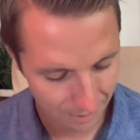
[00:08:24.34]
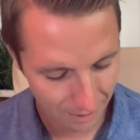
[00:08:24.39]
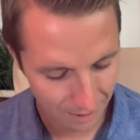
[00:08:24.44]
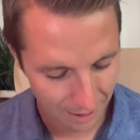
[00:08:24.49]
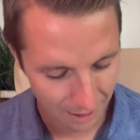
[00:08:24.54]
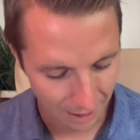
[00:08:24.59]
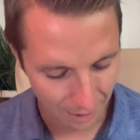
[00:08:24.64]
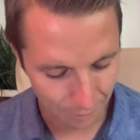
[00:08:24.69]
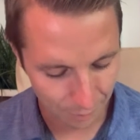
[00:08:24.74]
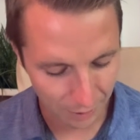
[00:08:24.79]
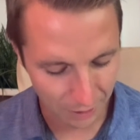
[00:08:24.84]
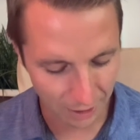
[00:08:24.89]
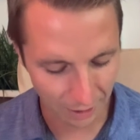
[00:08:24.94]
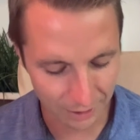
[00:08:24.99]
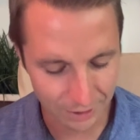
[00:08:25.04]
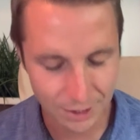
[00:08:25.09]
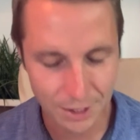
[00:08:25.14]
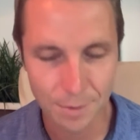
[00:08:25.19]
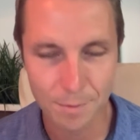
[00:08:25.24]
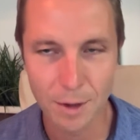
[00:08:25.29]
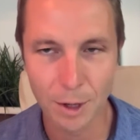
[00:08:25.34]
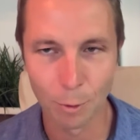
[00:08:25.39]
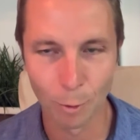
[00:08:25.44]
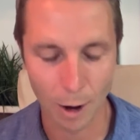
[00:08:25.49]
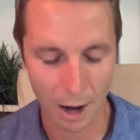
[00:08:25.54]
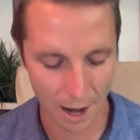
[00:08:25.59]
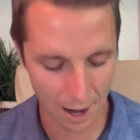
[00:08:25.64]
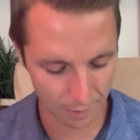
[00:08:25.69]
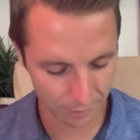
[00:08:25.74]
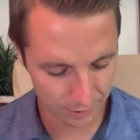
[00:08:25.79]
And because the
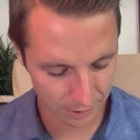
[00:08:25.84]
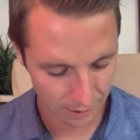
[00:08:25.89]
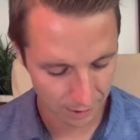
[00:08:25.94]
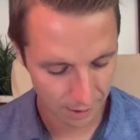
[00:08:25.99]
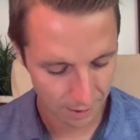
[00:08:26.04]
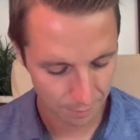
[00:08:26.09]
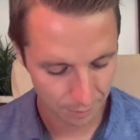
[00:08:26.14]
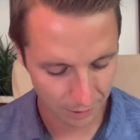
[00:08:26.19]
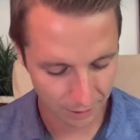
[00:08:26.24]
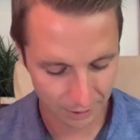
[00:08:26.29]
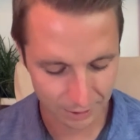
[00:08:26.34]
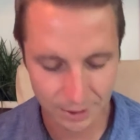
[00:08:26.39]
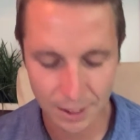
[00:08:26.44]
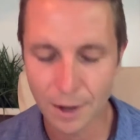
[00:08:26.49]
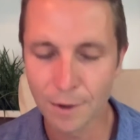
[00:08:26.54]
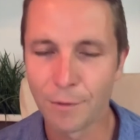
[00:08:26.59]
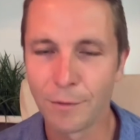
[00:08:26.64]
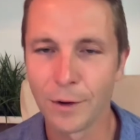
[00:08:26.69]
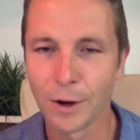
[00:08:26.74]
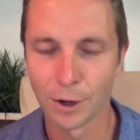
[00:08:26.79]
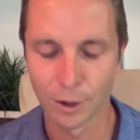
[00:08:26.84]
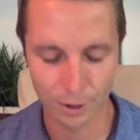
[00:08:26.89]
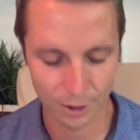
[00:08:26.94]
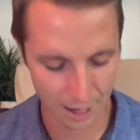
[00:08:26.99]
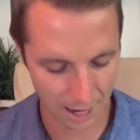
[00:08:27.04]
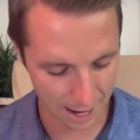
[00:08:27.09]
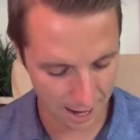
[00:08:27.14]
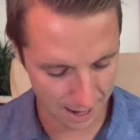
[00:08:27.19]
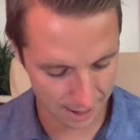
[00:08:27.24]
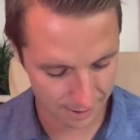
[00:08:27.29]
midwives, because they feared
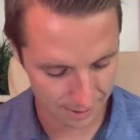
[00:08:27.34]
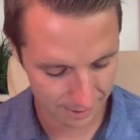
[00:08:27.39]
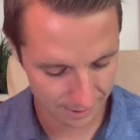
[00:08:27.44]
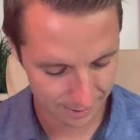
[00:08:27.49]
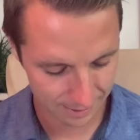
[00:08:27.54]
God,